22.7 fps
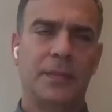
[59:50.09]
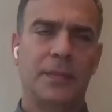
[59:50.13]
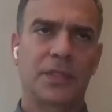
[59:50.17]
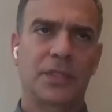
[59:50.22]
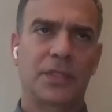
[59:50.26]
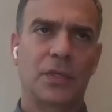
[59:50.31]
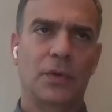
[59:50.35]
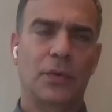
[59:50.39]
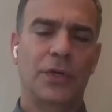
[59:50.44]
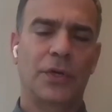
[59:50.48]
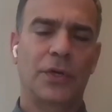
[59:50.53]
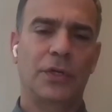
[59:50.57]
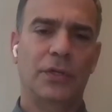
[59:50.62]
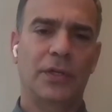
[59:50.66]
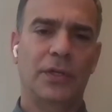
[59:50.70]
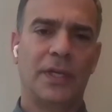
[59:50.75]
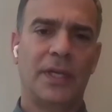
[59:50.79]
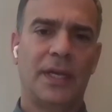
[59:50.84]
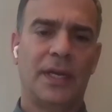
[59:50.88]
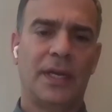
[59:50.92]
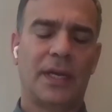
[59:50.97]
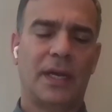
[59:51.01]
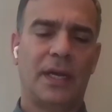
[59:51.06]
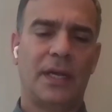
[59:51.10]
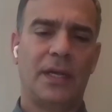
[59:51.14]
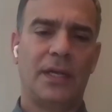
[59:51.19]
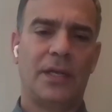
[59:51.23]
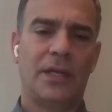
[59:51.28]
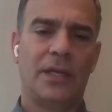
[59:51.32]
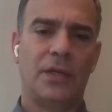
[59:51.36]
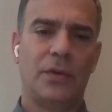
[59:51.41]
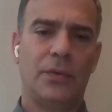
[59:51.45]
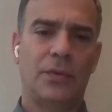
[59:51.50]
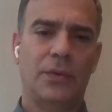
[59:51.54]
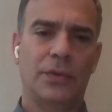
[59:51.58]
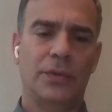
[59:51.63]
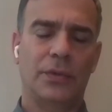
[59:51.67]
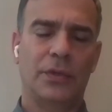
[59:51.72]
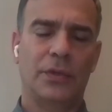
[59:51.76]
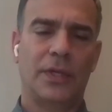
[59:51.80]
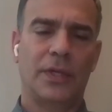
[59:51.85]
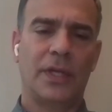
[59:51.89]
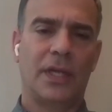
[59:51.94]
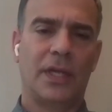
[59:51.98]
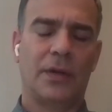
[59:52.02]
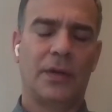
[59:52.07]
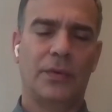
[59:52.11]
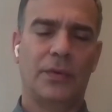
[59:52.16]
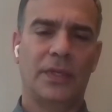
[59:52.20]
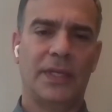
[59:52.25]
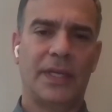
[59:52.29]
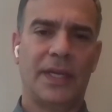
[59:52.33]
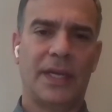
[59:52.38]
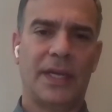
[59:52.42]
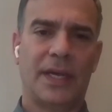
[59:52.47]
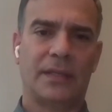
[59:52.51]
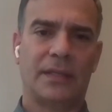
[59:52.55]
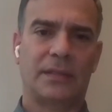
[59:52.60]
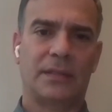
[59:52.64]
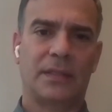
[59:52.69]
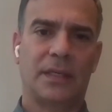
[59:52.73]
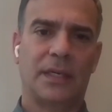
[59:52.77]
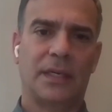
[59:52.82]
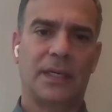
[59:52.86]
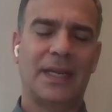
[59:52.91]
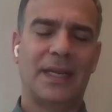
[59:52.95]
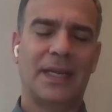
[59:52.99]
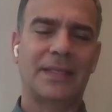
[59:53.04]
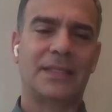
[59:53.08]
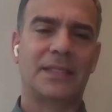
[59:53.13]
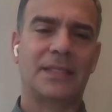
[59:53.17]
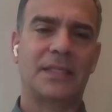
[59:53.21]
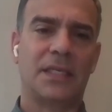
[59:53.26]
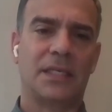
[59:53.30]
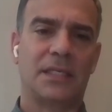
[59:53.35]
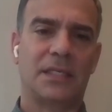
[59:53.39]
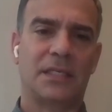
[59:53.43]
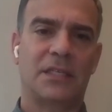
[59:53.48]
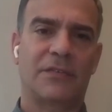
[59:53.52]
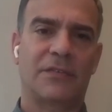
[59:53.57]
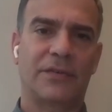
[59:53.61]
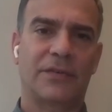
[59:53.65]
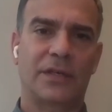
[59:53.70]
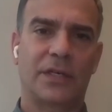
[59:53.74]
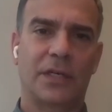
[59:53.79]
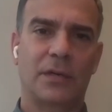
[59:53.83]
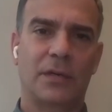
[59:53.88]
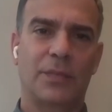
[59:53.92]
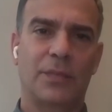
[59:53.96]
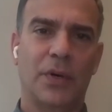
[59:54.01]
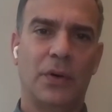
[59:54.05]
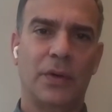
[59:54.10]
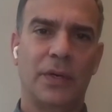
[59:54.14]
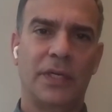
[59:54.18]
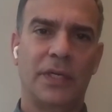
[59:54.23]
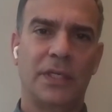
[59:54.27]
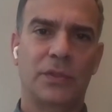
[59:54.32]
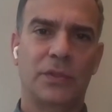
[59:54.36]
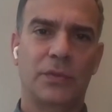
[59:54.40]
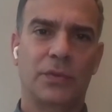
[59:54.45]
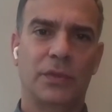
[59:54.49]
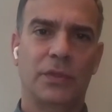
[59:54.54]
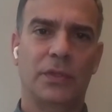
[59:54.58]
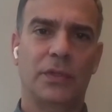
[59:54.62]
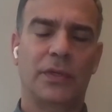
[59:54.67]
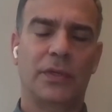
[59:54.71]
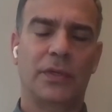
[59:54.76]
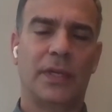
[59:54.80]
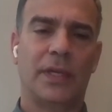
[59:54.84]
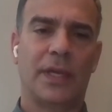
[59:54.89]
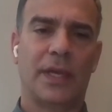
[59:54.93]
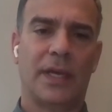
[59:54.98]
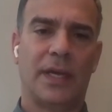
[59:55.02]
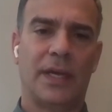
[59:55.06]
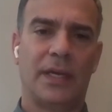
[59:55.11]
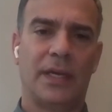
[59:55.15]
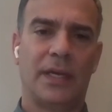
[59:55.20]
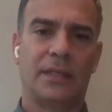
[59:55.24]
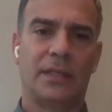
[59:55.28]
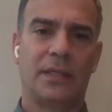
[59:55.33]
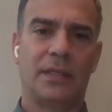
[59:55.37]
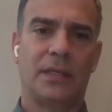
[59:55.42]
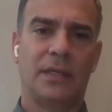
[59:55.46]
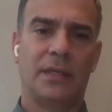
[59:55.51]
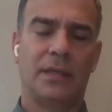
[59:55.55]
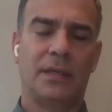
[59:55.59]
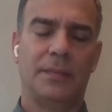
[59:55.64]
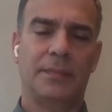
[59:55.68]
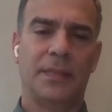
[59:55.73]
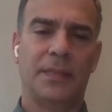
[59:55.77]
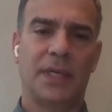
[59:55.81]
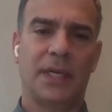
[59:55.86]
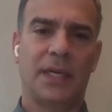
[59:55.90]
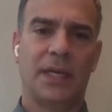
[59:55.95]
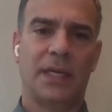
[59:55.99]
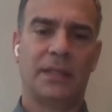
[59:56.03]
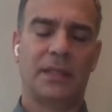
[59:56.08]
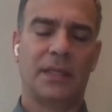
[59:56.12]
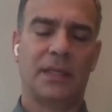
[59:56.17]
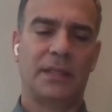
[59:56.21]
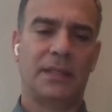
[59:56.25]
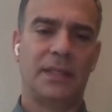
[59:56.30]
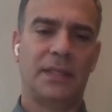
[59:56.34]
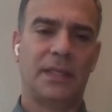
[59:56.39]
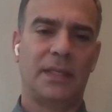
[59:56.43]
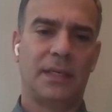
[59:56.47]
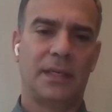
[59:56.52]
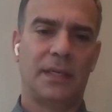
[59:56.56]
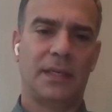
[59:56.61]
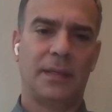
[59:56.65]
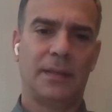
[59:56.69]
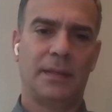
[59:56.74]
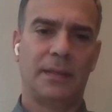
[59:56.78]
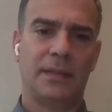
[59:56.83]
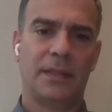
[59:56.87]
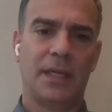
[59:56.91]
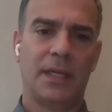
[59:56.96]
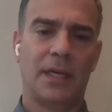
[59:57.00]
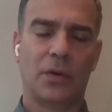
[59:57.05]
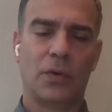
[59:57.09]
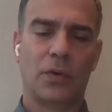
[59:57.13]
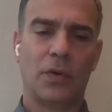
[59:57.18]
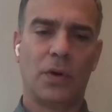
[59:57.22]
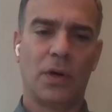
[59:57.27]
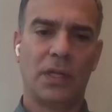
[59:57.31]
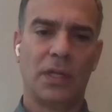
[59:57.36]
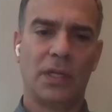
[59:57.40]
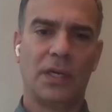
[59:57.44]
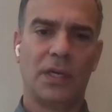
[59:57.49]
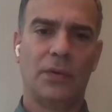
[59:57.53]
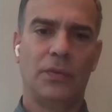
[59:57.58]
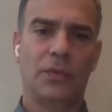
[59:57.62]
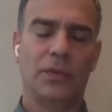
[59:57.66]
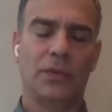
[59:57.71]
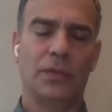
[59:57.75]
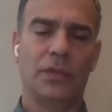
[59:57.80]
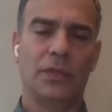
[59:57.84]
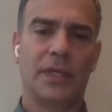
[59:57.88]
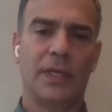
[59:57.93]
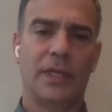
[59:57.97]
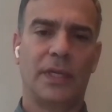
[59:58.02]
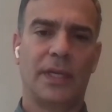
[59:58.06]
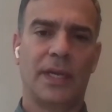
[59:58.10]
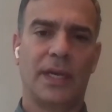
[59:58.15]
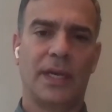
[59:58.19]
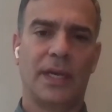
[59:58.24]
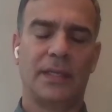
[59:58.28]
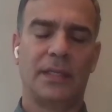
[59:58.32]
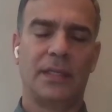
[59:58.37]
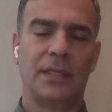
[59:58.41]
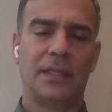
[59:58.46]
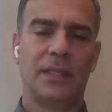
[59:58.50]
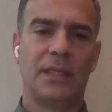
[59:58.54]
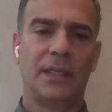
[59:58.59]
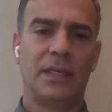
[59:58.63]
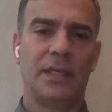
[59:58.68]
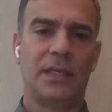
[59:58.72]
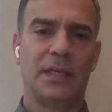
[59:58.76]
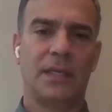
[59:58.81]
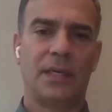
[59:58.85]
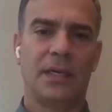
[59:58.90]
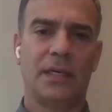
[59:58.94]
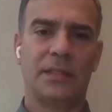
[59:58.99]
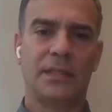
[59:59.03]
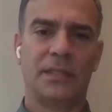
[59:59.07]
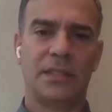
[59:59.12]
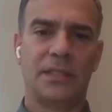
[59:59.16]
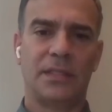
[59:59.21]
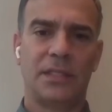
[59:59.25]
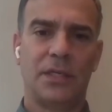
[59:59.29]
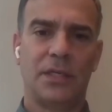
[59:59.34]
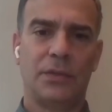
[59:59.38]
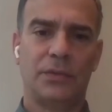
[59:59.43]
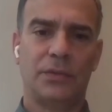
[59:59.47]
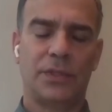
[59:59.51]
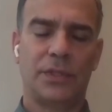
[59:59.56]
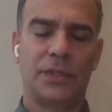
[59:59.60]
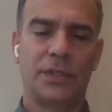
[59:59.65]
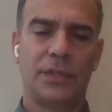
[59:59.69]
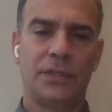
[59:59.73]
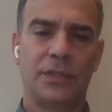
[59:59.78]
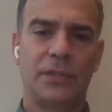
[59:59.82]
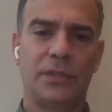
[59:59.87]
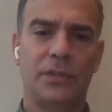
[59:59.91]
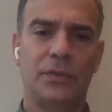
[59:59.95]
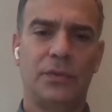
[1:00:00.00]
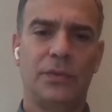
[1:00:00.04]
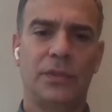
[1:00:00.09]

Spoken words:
So when you're looking at IAQ, we're looking at really at 6 different components. We're looking at the air quality. We're looking at the CO2.